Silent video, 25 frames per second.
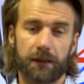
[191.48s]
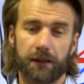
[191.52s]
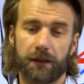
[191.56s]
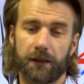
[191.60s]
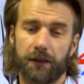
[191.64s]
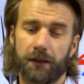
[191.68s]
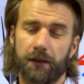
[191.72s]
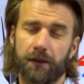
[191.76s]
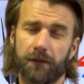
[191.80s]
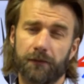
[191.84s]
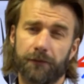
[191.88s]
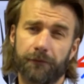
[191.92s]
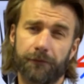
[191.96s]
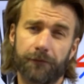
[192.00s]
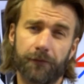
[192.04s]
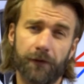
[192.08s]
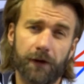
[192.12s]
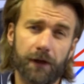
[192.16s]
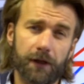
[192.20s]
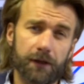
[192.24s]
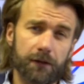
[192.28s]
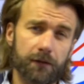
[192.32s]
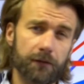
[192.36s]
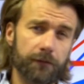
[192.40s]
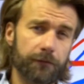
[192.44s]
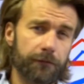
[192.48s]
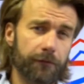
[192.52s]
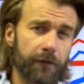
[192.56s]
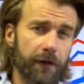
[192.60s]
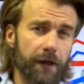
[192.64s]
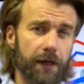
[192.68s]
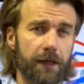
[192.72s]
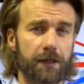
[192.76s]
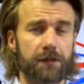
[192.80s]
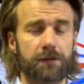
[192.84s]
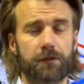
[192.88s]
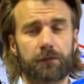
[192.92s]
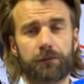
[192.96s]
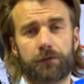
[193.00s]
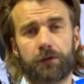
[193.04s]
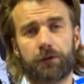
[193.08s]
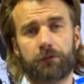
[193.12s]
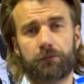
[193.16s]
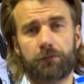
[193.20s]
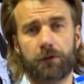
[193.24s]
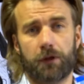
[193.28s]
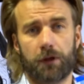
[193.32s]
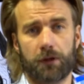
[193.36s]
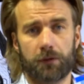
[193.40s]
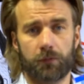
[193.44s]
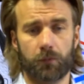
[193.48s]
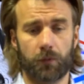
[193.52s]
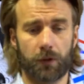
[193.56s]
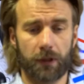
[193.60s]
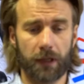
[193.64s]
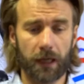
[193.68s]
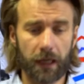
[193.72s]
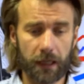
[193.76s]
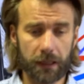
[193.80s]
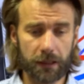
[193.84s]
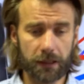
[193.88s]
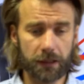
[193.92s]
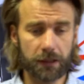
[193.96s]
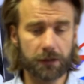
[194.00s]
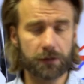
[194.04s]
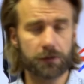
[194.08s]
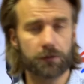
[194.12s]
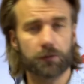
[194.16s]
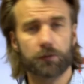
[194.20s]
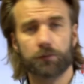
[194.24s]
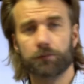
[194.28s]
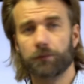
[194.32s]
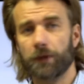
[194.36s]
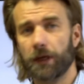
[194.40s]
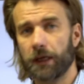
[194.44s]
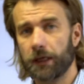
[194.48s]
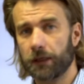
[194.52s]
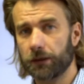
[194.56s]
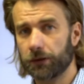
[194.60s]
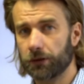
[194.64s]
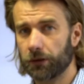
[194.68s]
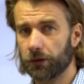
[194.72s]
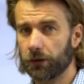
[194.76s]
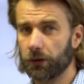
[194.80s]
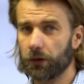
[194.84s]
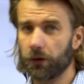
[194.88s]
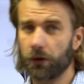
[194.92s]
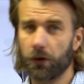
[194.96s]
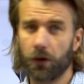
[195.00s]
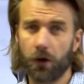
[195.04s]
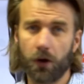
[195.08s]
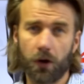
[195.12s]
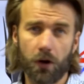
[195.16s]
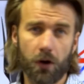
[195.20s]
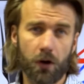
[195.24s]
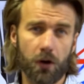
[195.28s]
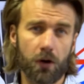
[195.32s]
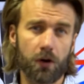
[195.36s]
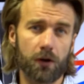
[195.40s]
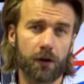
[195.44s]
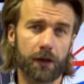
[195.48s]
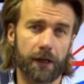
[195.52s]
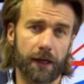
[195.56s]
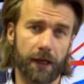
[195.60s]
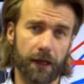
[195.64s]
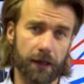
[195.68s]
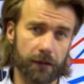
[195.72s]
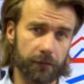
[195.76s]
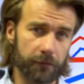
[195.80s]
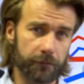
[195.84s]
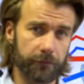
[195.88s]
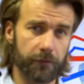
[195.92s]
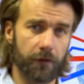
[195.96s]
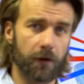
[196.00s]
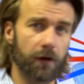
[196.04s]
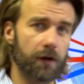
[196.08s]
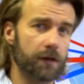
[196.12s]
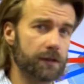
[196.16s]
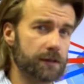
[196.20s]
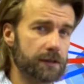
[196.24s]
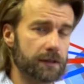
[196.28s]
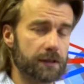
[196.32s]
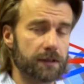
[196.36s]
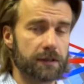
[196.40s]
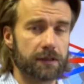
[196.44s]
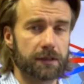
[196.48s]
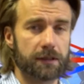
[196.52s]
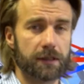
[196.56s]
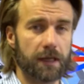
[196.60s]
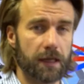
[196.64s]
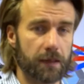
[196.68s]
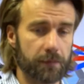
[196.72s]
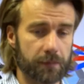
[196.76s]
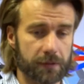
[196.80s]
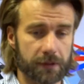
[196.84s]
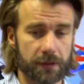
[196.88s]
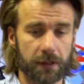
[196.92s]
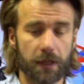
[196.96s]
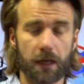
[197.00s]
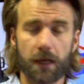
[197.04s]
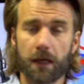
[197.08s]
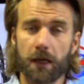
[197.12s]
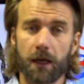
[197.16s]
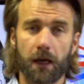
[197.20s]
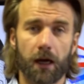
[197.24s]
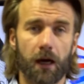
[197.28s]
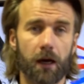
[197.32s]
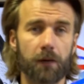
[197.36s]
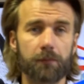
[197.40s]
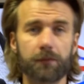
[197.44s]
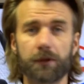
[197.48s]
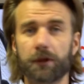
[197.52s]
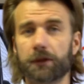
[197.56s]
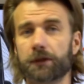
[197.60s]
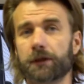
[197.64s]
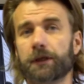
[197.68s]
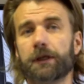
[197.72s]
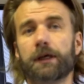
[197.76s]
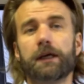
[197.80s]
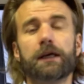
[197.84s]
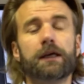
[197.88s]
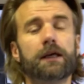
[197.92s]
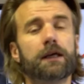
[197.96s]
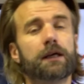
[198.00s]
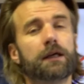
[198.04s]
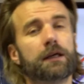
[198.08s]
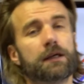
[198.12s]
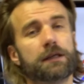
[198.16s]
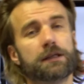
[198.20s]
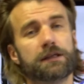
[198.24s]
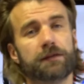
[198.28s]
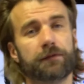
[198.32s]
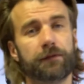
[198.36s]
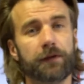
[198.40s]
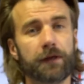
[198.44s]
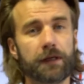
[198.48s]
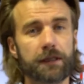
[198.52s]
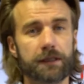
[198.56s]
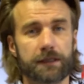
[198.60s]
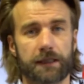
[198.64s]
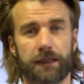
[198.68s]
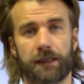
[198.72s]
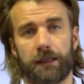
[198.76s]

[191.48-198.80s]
then in the final phase of the run, when I need to make the long and fast steps, I'm not kicking his feet